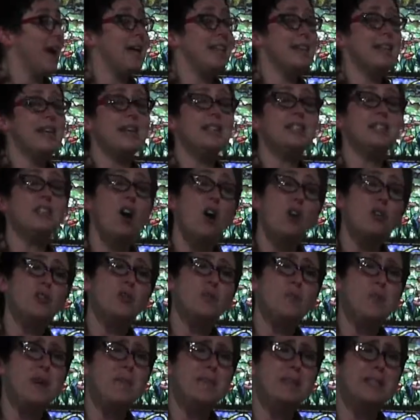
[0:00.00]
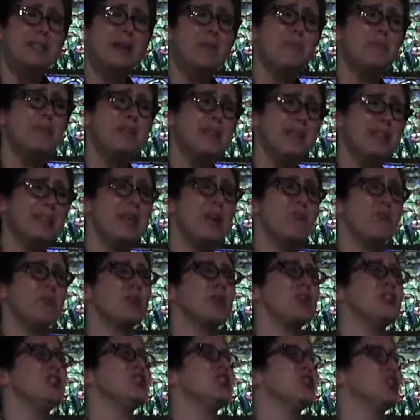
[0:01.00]
and then also maybe something that they
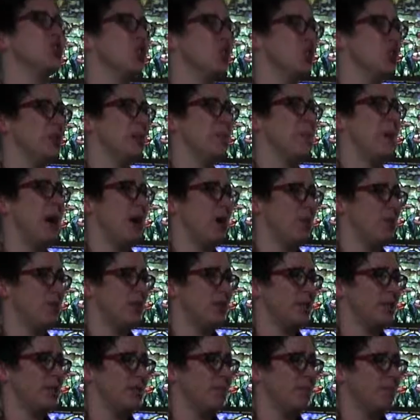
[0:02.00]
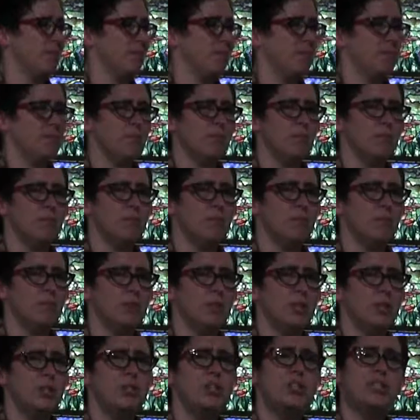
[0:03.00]
were concerned about,
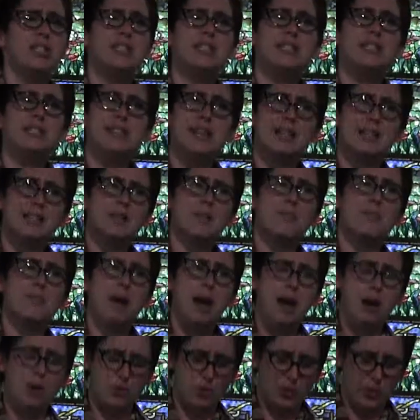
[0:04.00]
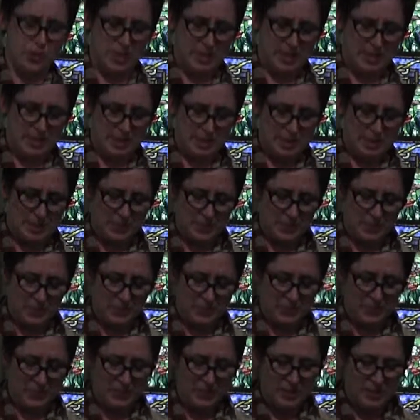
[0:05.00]
just to set some boundaries.
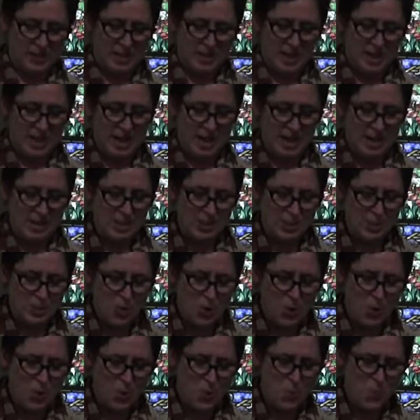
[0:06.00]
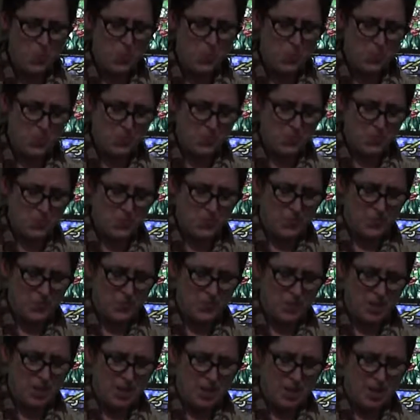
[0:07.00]
And so
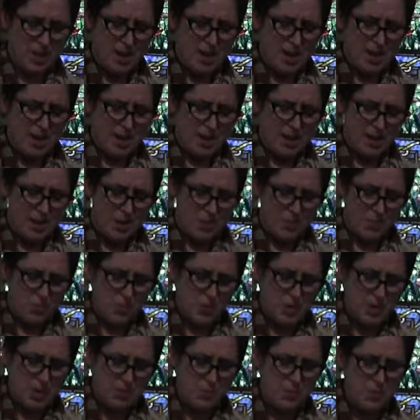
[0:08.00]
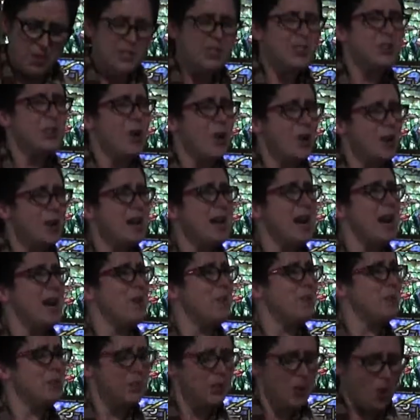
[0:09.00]
we started, and
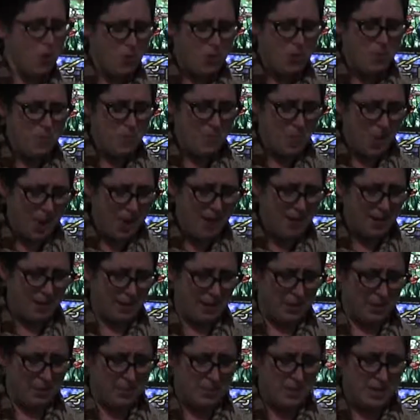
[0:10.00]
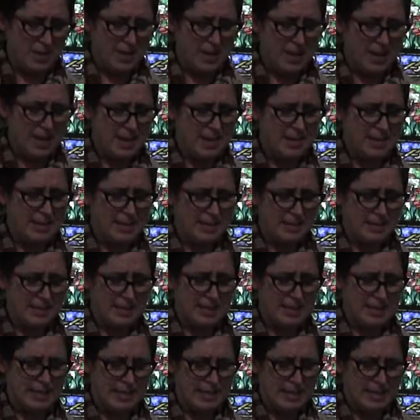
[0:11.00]
it was going well,
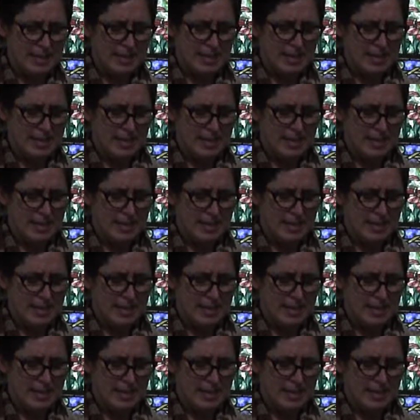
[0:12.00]
because